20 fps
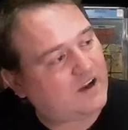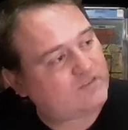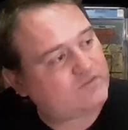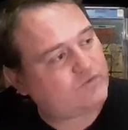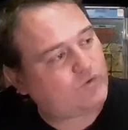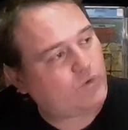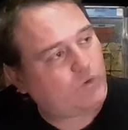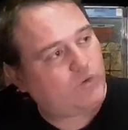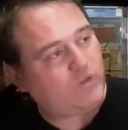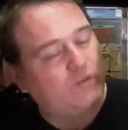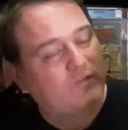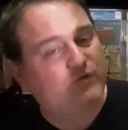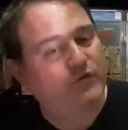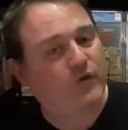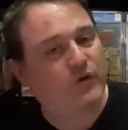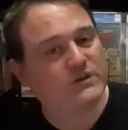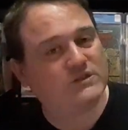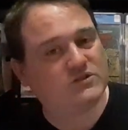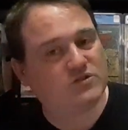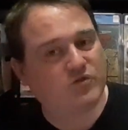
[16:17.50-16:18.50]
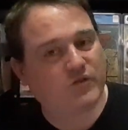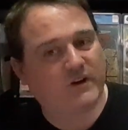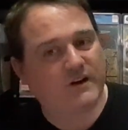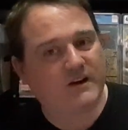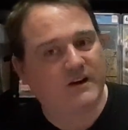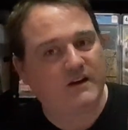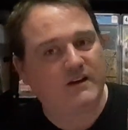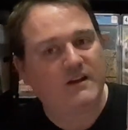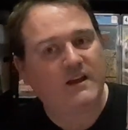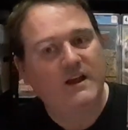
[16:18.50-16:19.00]
for the first
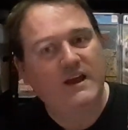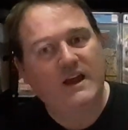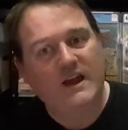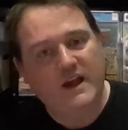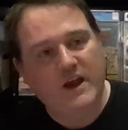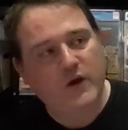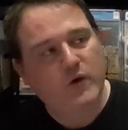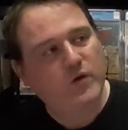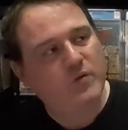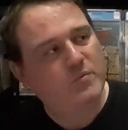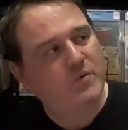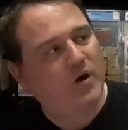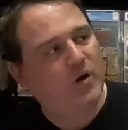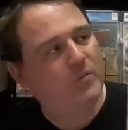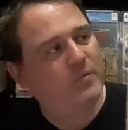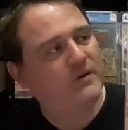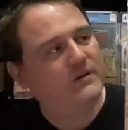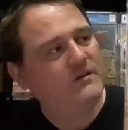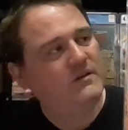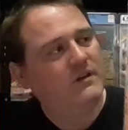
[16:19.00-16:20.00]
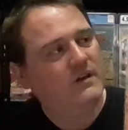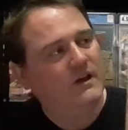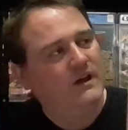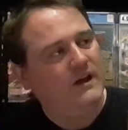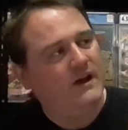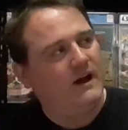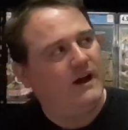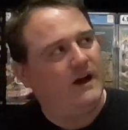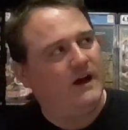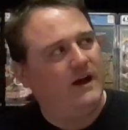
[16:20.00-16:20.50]
screening here in Melbourne.
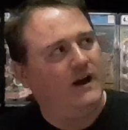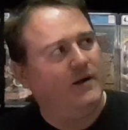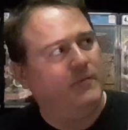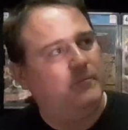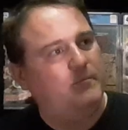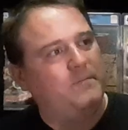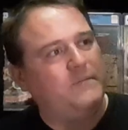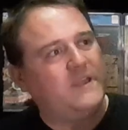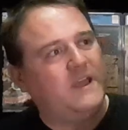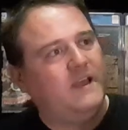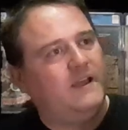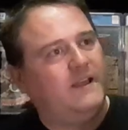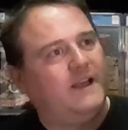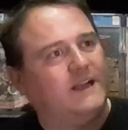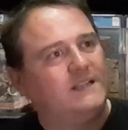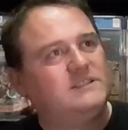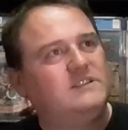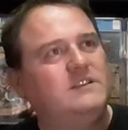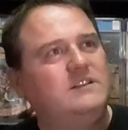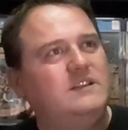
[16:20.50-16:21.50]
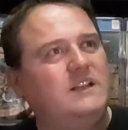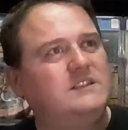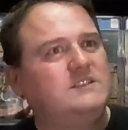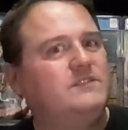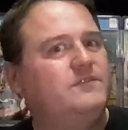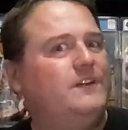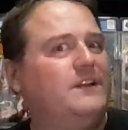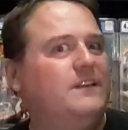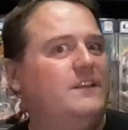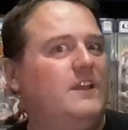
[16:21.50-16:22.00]
That's
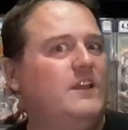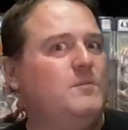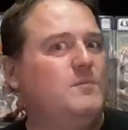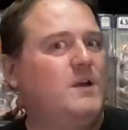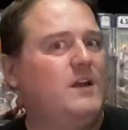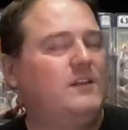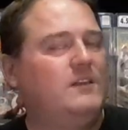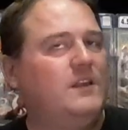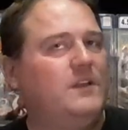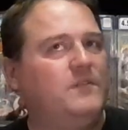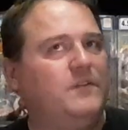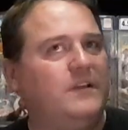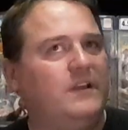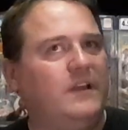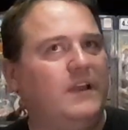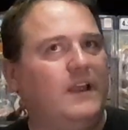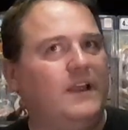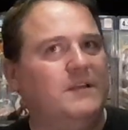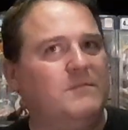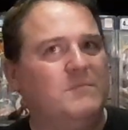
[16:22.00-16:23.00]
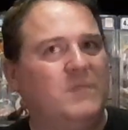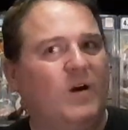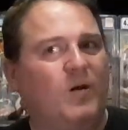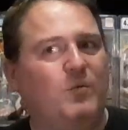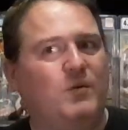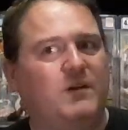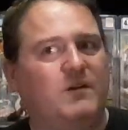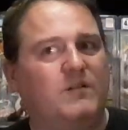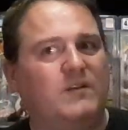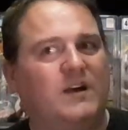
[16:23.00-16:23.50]
the fun thing about living in
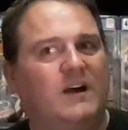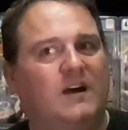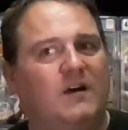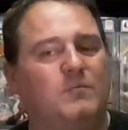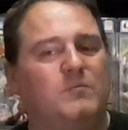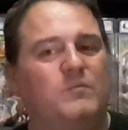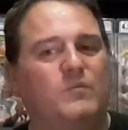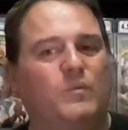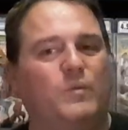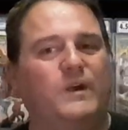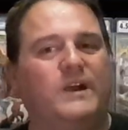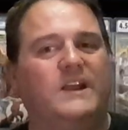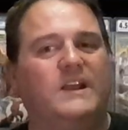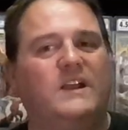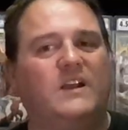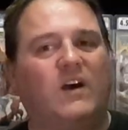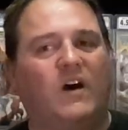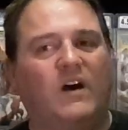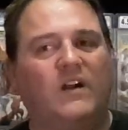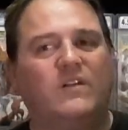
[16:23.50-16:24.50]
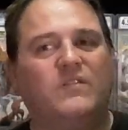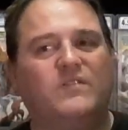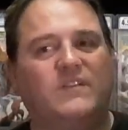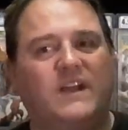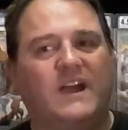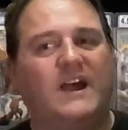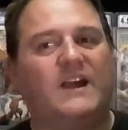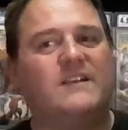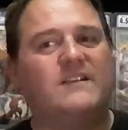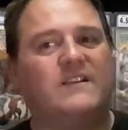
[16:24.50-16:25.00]
Melbourne. We kind of
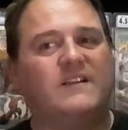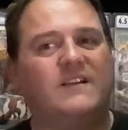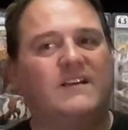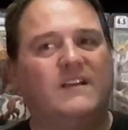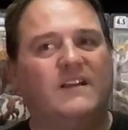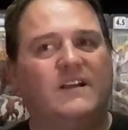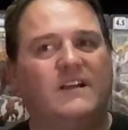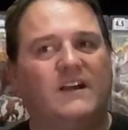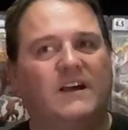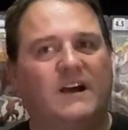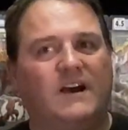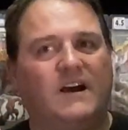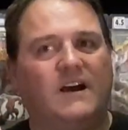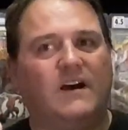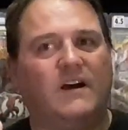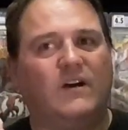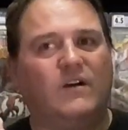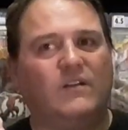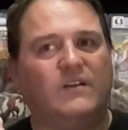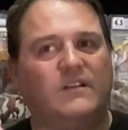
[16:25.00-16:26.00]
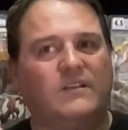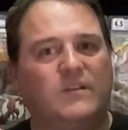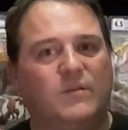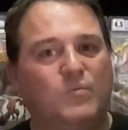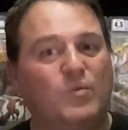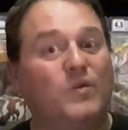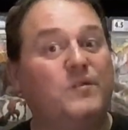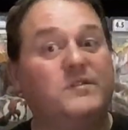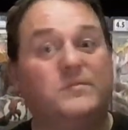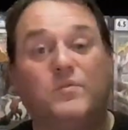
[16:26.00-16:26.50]
get the
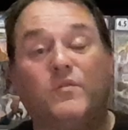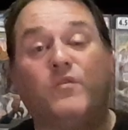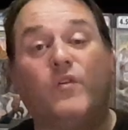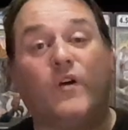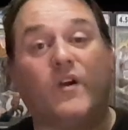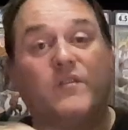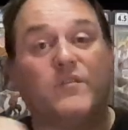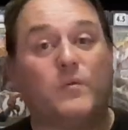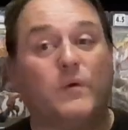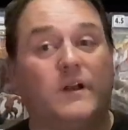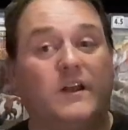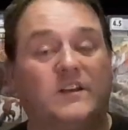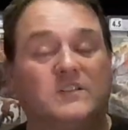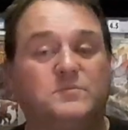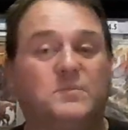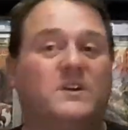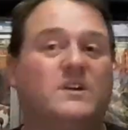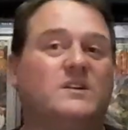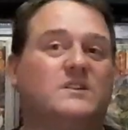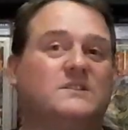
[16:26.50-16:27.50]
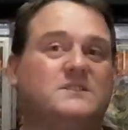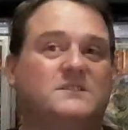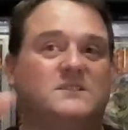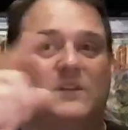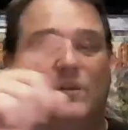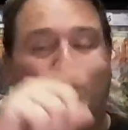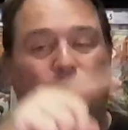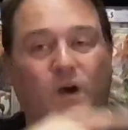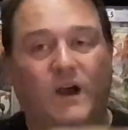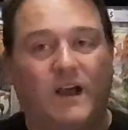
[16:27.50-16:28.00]
movies before everyone else because
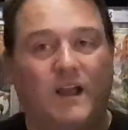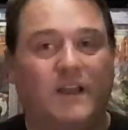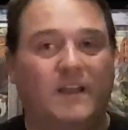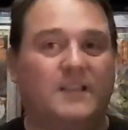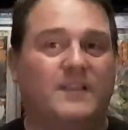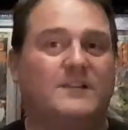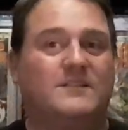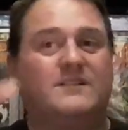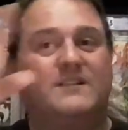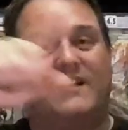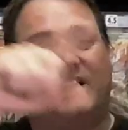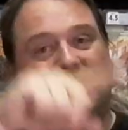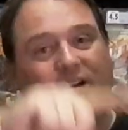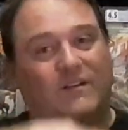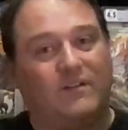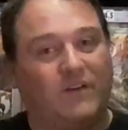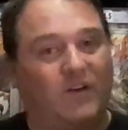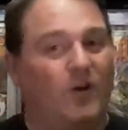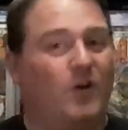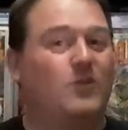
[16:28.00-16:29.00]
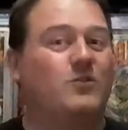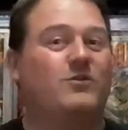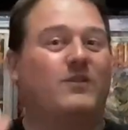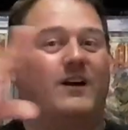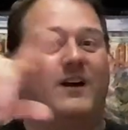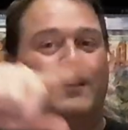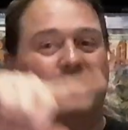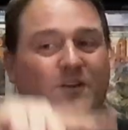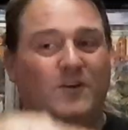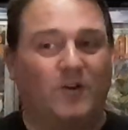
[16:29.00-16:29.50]
the way the sun goes
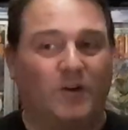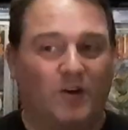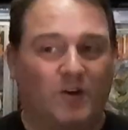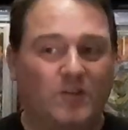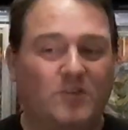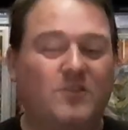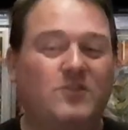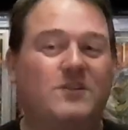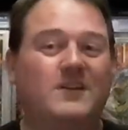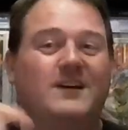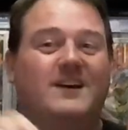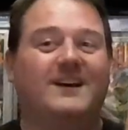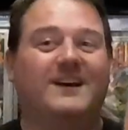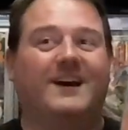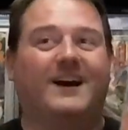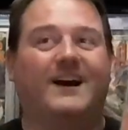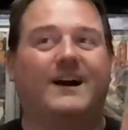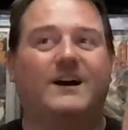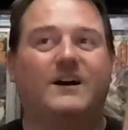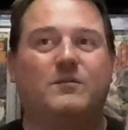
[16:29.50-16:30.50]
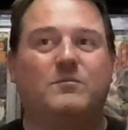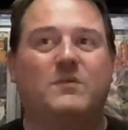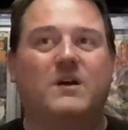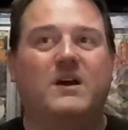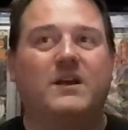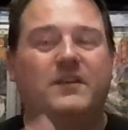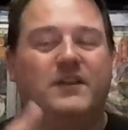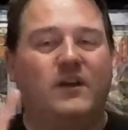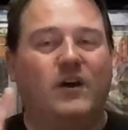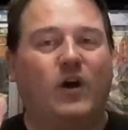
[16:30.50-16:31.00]
around the earth.
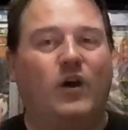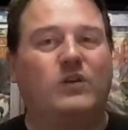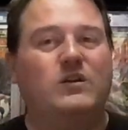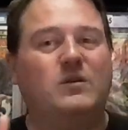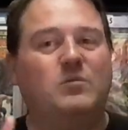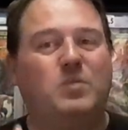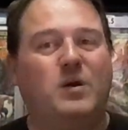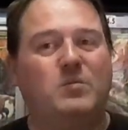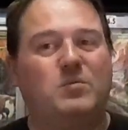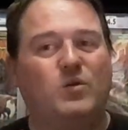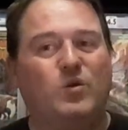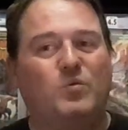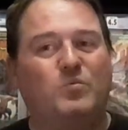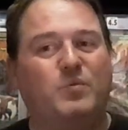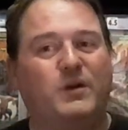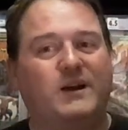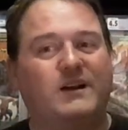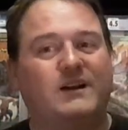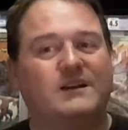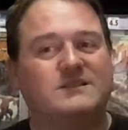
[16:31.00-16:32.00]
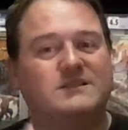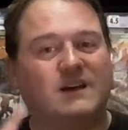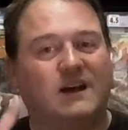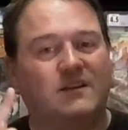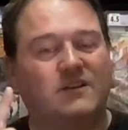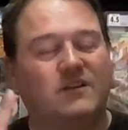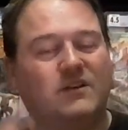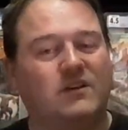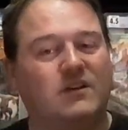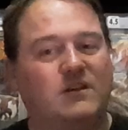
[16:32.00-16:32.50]
The only people who beat us are
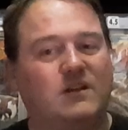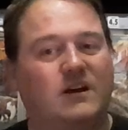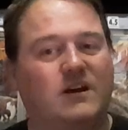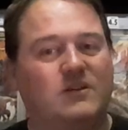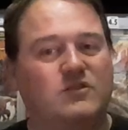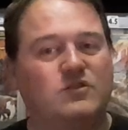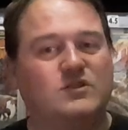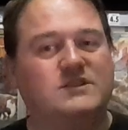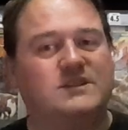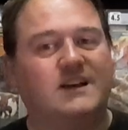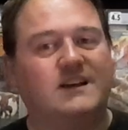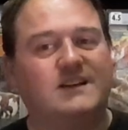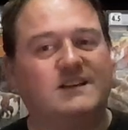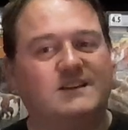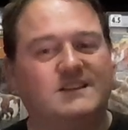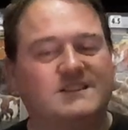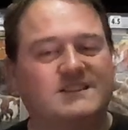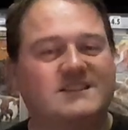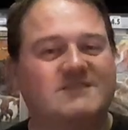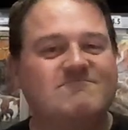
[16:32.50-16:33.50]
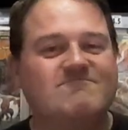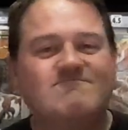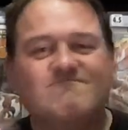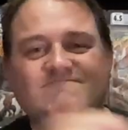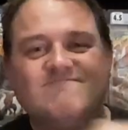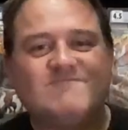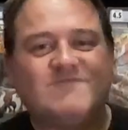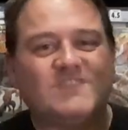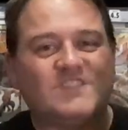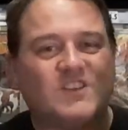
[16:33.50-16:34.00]
the New Zealanders.
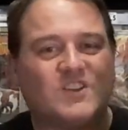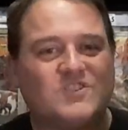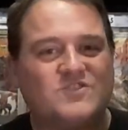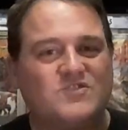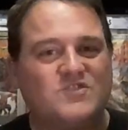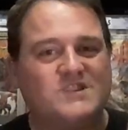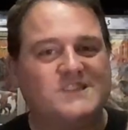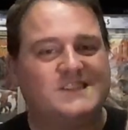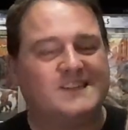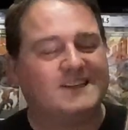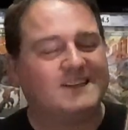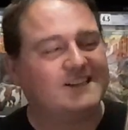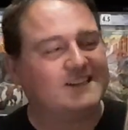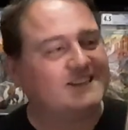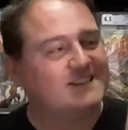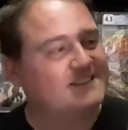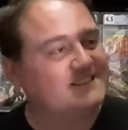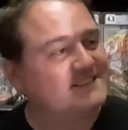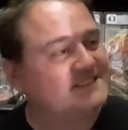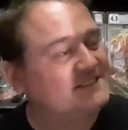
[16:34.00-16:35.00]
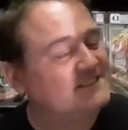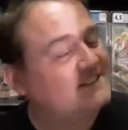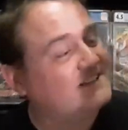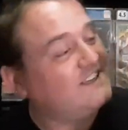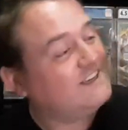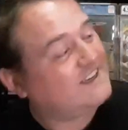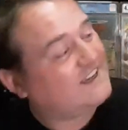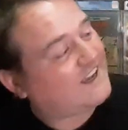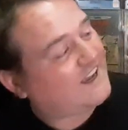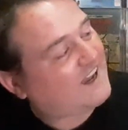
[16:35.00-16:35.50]
Those New Zealanders.
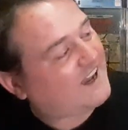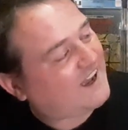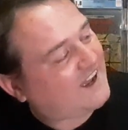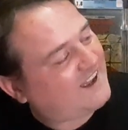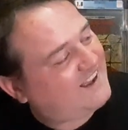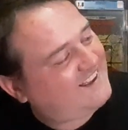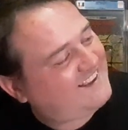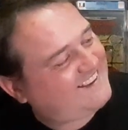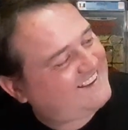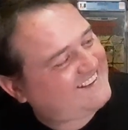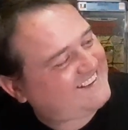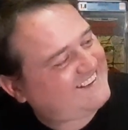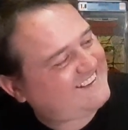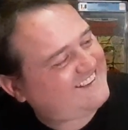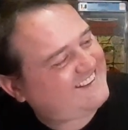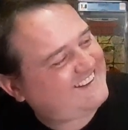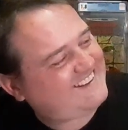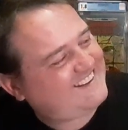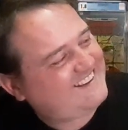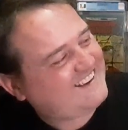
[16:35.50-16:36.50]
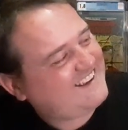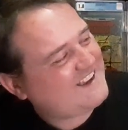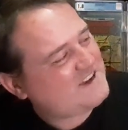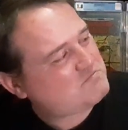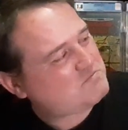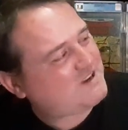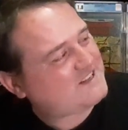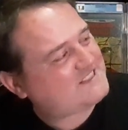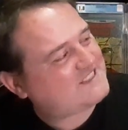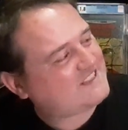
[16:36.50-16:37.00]

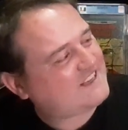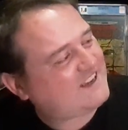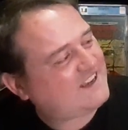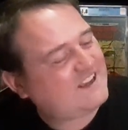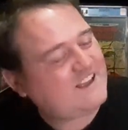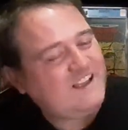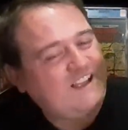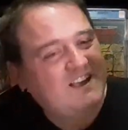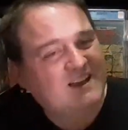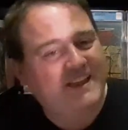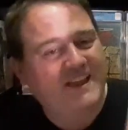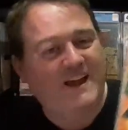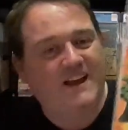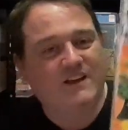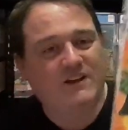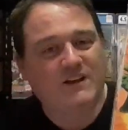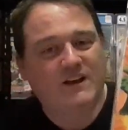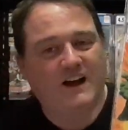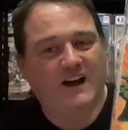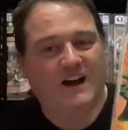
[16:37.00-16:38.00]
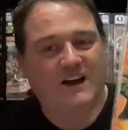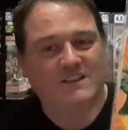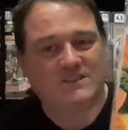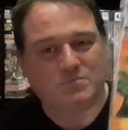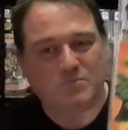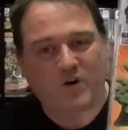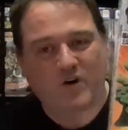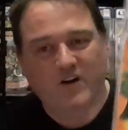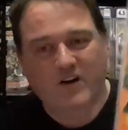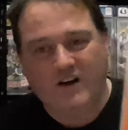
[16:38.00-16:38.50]
But
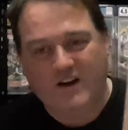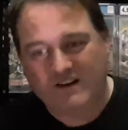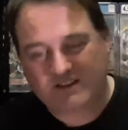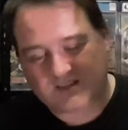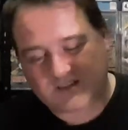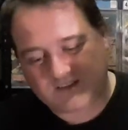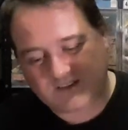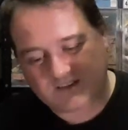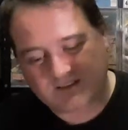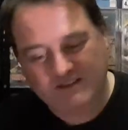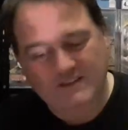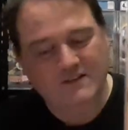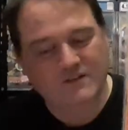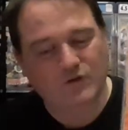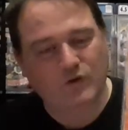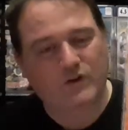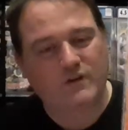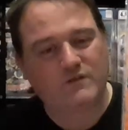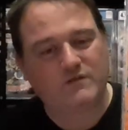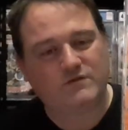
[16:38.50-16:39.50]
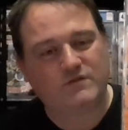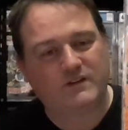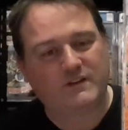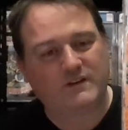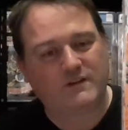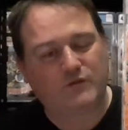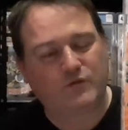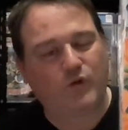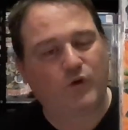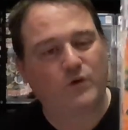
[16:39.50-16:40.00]
tomorrow night, looking
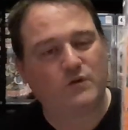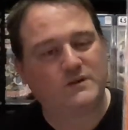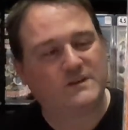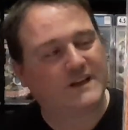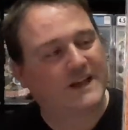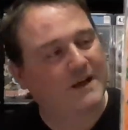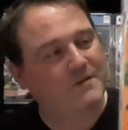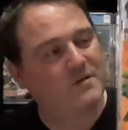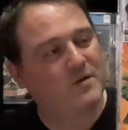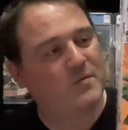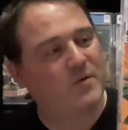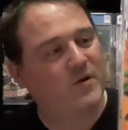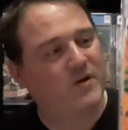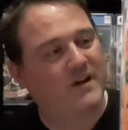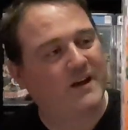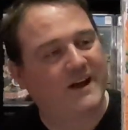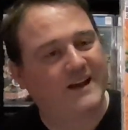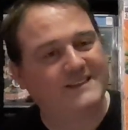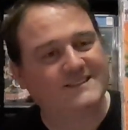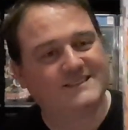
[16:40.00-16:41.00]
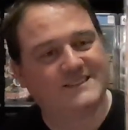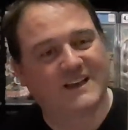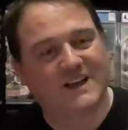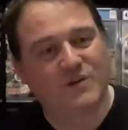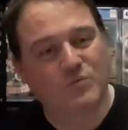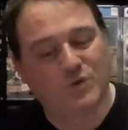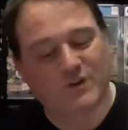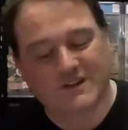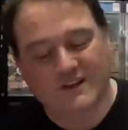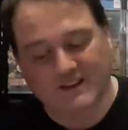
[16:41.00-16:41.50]
forward to Captain America and
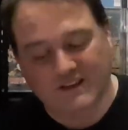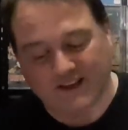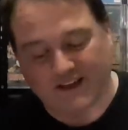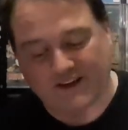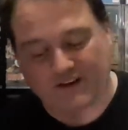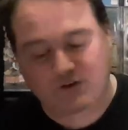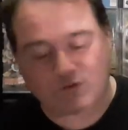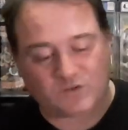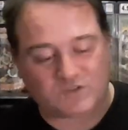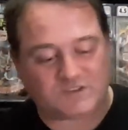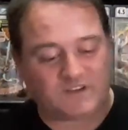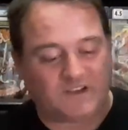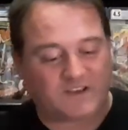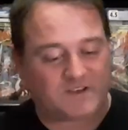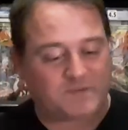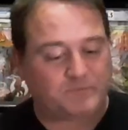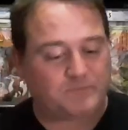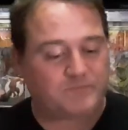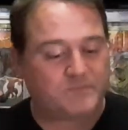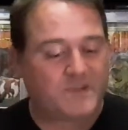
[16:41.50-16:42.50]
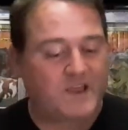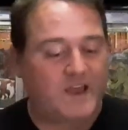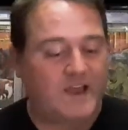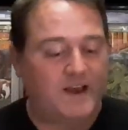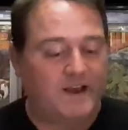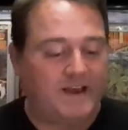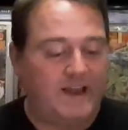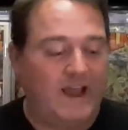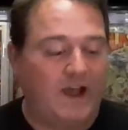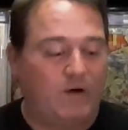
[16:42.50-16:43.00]
seeing what the leader looks like.
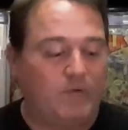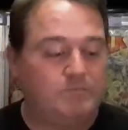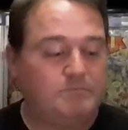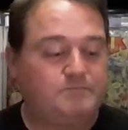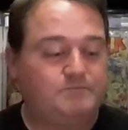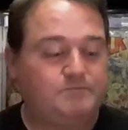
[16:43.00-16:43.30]
Now,